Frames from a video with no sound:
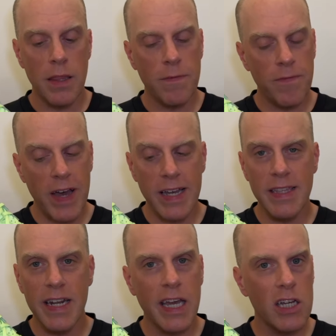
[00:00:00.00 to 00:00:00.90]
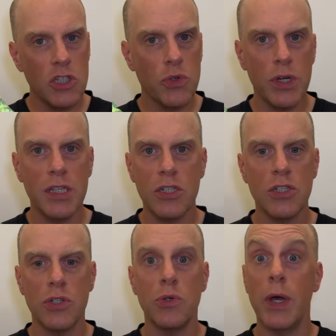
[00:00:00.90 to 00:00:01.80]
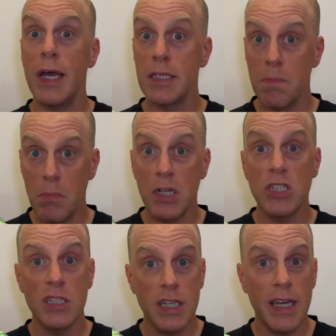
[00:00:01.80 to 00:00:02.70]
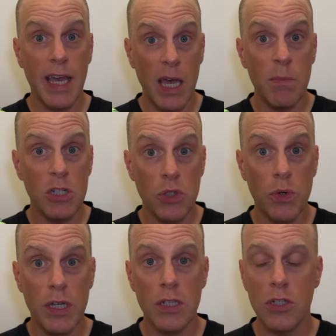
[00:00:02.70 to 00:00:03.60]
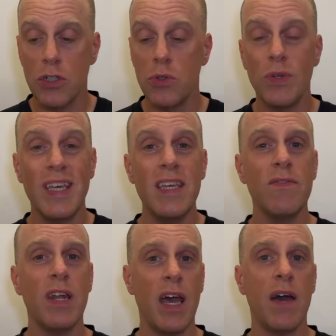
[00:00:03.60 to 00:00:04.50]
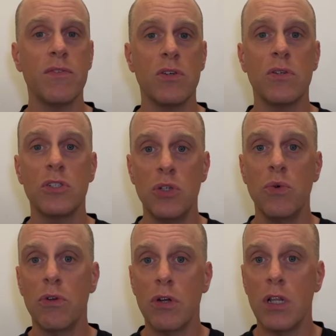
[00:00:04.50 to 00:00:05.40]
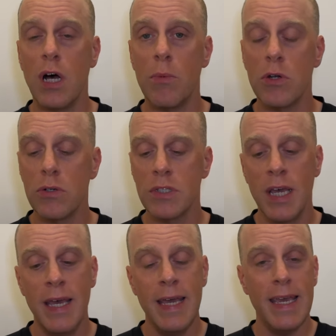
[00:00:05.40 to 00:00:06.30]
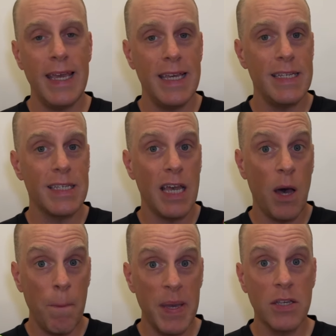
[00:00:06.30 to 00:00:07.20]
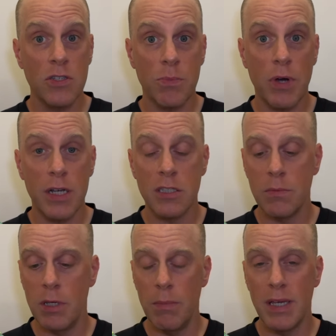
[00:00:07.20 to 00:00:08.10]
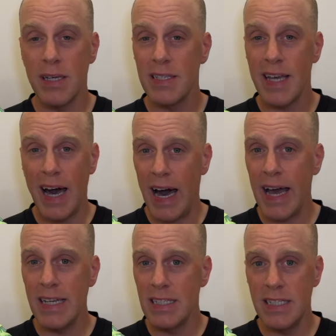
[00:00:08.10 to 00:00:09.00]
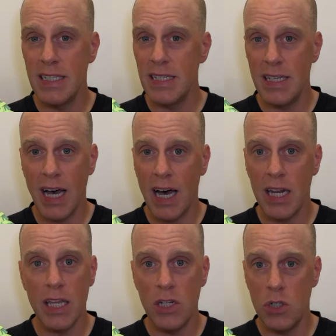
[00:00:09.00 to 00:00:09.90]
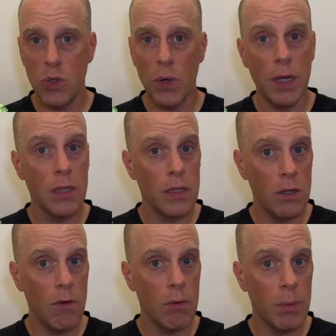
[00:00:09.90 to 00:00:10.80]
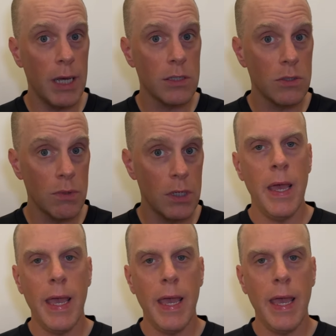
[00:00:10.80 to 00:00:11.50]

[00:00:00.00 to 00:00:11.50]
The fact that I enjoy this shoe as much as I am enjoying this shoe, even after 200 kilometers, is a big surprise to me because I did not enjoy the Novablast 3.